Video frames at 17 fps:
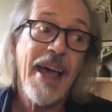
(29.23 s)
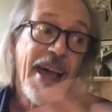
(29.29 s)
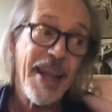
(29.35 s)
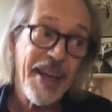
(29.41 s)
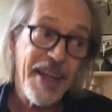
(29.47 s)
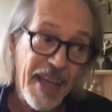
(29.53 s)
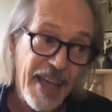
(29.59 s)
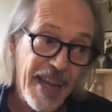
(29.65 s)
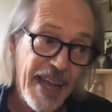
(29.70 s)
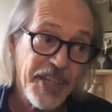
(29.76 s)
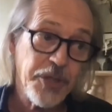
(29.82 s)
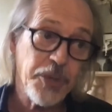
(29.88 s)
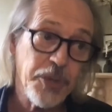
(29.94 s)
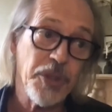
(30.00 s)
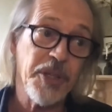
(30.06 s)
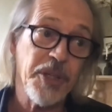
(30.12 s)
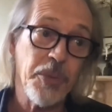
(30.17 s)
And
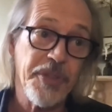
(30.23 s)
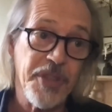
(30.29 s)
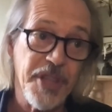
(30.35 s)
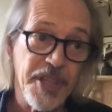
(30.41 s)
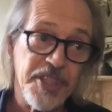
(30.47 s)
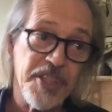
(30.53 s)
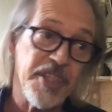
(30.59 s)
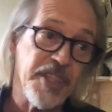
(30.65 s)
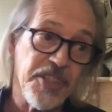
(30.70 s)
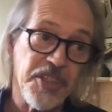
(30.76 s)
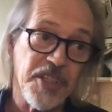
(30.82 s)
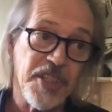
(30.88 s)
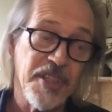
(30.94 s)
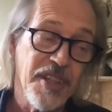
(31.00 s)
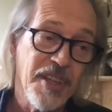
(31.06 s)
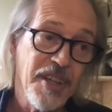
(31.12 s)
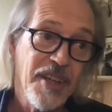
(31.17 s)
actually, with this
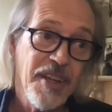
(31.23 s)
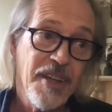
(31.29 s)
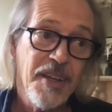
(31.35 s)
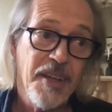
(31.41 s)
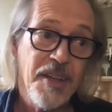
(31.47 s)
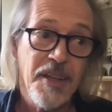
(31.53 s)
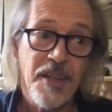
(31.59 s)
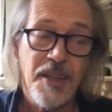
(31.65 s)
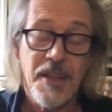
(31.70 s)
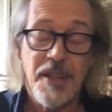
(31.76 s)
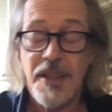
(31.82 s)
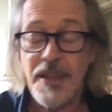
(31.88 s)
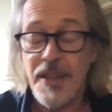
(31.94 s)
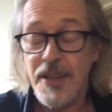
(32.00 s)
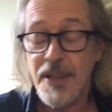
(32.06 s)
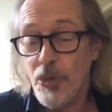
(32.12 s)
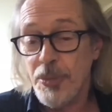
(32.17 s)
season,
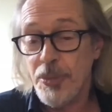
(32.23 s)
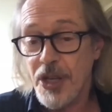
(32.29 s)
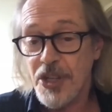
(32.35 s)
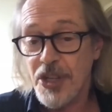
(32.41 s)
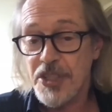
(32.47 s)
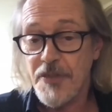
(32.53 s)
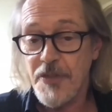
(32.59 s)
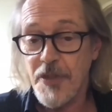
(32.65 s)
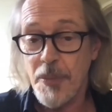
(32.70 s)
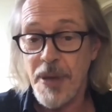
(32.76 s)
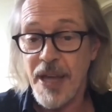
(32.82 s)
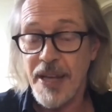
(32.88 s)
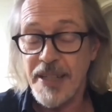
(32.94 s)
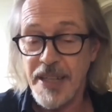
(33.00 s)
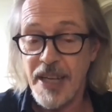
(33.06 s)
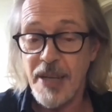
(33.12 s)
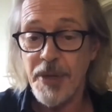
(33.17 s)
because of the
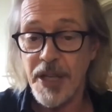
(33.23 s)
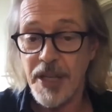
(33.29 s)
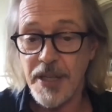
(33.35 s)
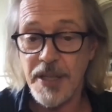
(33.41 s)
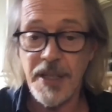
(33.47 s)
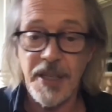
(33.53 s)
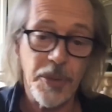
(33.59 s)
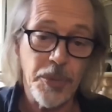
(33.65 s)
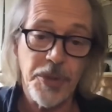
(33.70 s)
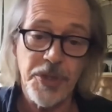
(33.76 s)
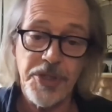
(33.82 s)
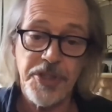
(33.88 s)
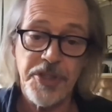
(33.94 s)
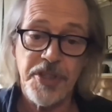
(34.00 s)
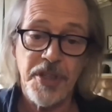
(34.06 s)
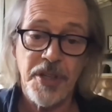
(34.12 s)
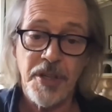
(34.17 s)
pandemic, it
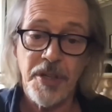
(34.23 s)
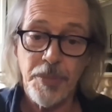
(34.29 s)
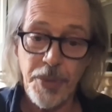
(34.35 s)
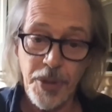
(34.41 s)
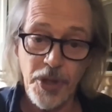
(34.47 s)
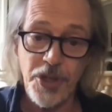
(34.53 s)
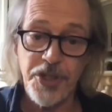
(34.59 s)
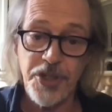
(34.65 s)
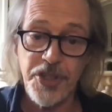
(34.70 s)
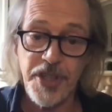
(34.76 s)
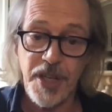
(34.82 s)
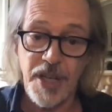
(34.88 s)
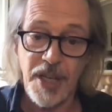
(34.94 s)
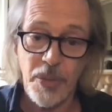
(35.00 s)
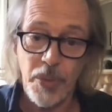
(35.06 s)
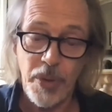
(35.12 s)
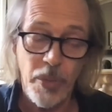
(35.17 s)
was
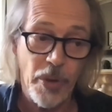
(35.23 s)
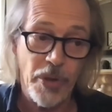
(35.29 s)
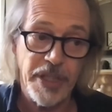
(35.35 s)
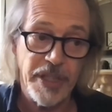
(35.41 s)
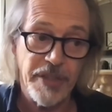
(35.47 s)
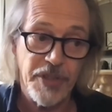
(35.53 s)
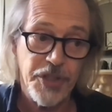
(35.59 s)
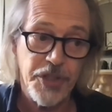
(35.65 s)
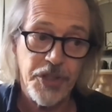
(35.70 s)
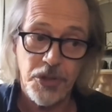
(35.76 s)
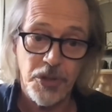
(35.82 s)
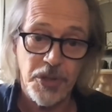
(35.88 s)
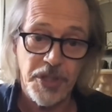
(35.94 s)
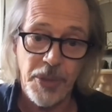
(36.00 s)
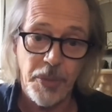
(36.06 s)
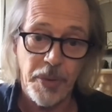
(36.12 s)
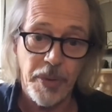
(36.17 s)
pushed, and we weren't even
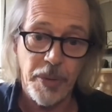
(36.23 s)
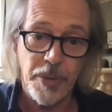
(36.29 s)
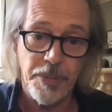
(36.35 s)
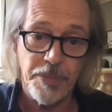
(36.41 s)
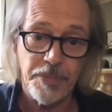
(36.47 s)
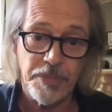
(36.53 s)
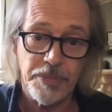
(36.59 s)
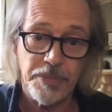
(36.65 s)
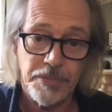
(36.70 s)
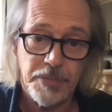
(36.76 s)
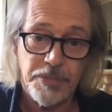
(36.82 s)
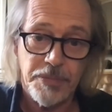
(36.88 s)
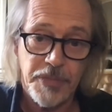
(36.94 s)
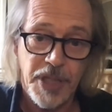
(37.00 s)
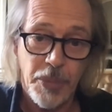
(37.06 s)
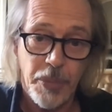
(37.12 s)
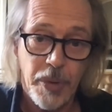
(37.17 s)
sure that we were
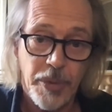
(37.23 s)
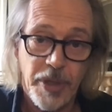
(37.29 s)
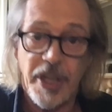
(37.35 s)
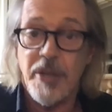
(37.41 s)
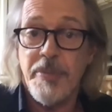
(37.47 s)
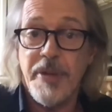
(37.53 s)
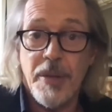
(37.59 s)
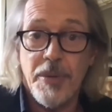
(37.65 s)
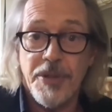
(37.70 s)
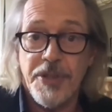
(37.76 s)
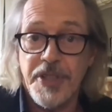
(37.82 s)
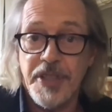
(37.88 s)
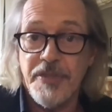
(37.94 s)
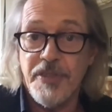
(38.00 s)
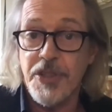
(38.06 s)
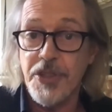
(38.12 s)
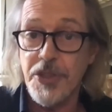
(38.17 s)
going to be able to
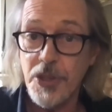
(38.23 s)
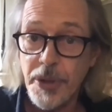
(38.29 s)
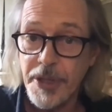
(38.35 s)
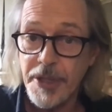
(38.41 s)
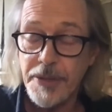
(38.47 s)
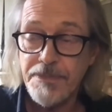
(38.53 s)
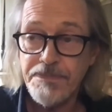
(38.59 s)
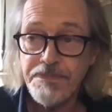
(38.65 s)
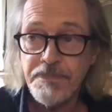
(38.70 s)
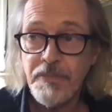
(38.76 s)
even do it.